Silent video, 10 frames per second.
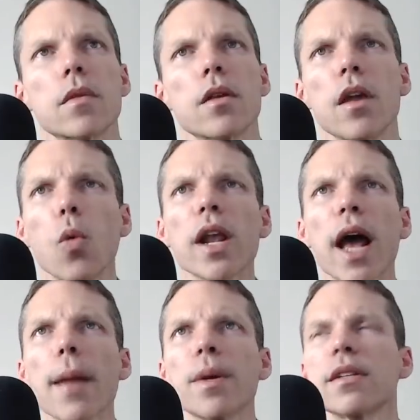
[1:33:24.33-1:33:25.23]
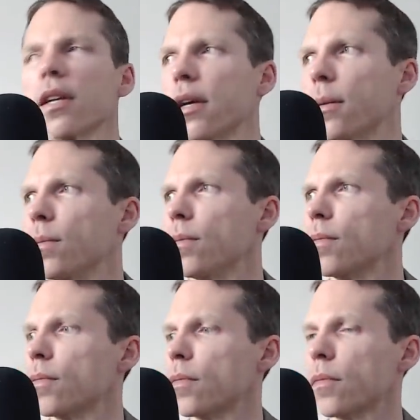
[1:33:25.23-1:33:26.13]
Now, what happened to him
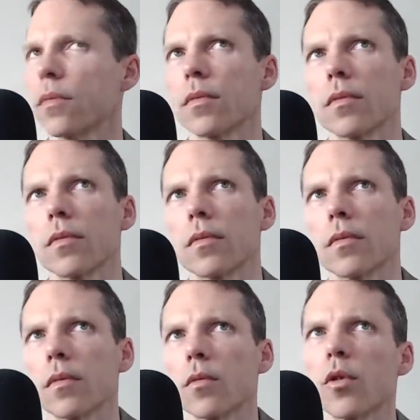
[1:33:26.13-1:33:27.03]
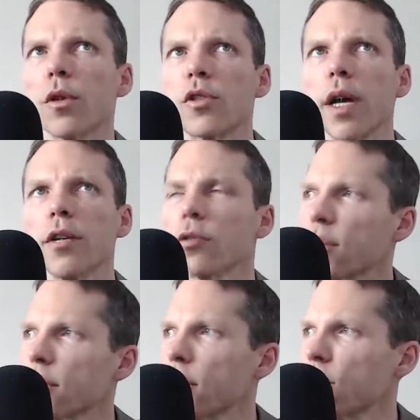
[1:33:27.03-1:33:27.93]
with those dangerous
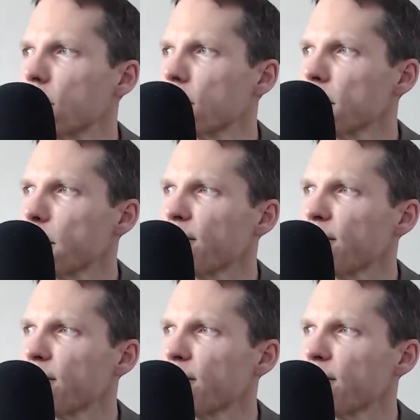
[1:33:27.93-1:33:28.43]
decisions?